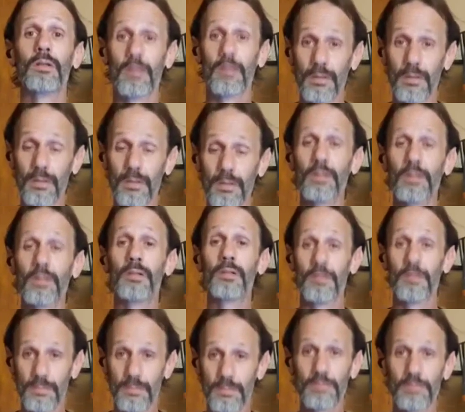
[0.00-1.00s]
It's just,
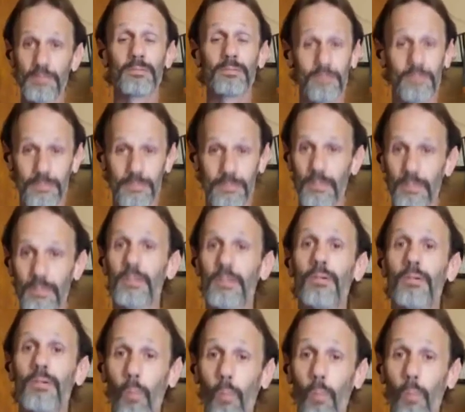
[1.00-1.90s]
it's